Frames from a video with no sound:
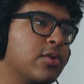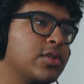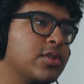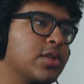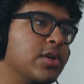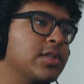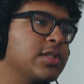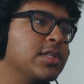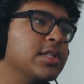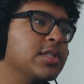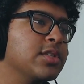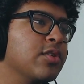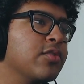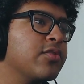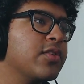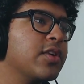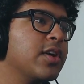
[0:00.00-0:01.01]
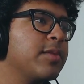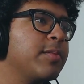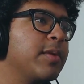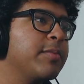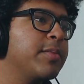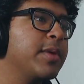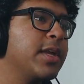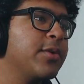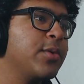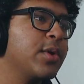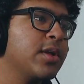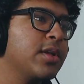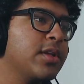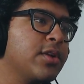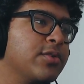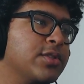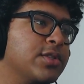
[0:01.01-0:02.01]
Your choices, your firm,
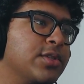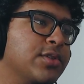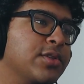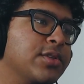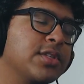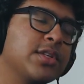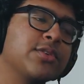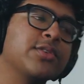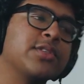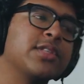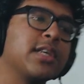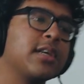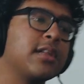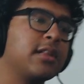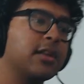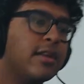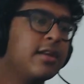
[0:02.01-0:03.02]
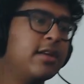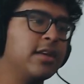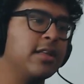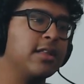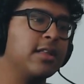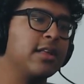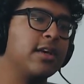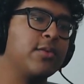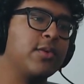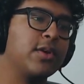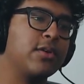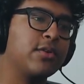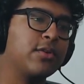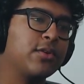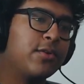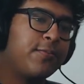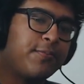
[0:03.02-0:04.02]
Imperial, your insurance, UCL. There we
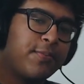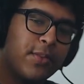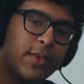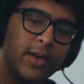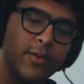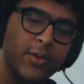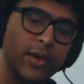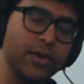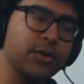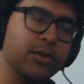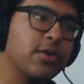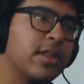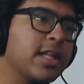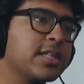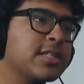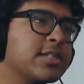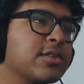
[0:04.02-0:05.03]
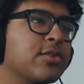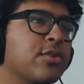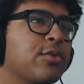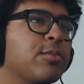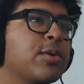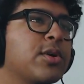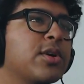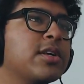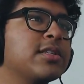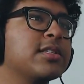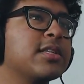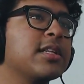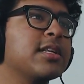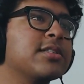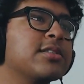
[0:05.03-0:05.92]
go. There we go. Let's go, boys.